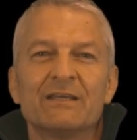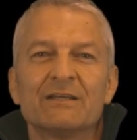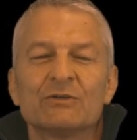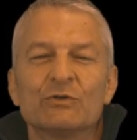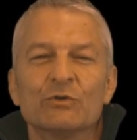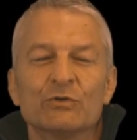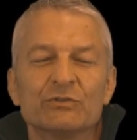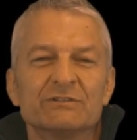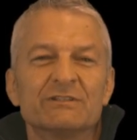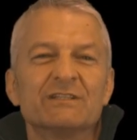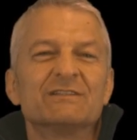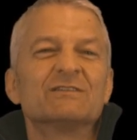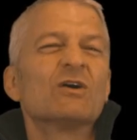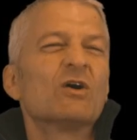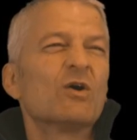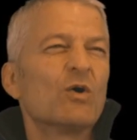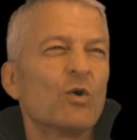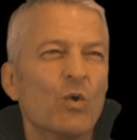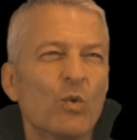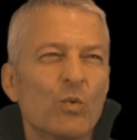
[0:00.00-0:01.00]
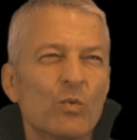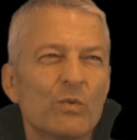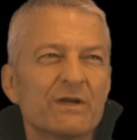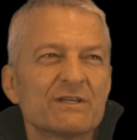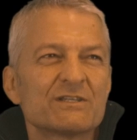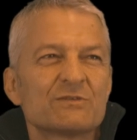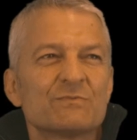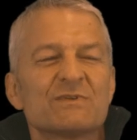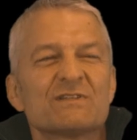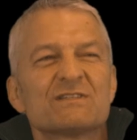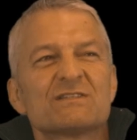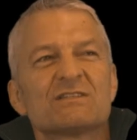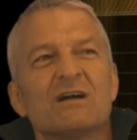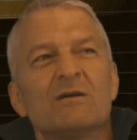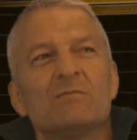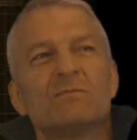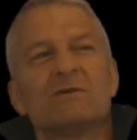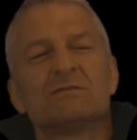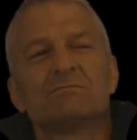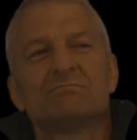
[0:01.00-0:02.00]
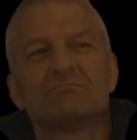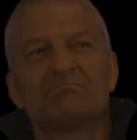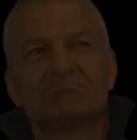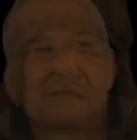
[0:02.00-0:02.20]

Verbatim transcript: Couldn't it always be summer?